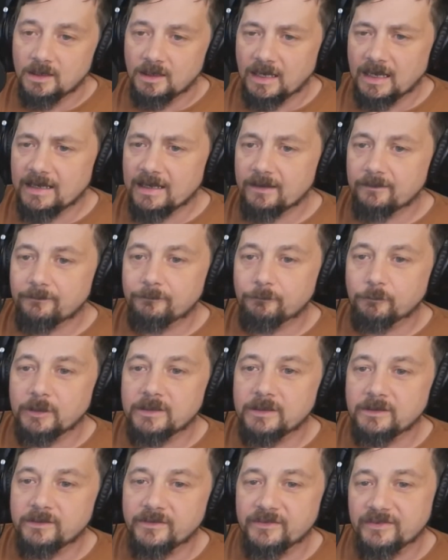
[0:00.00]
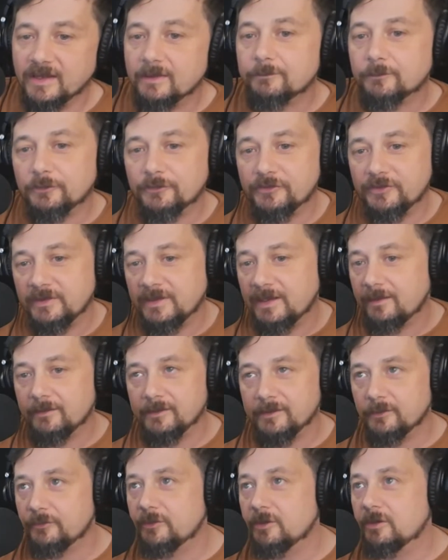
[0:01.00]
I have written several
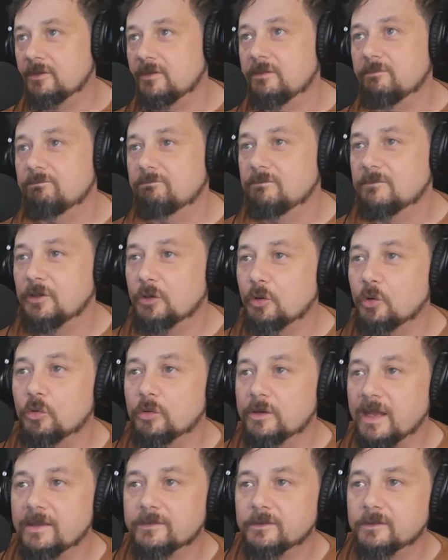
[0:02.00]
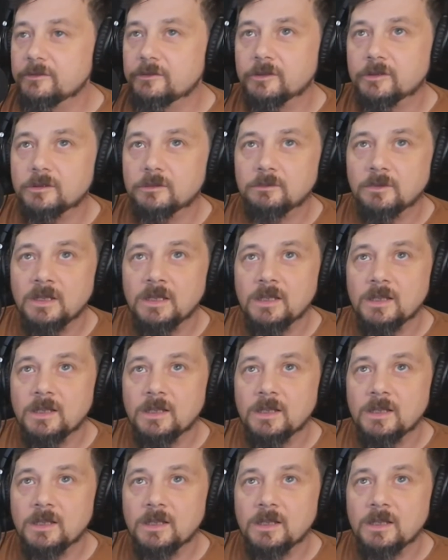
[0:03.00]
scenarios on Nicole Kessinger.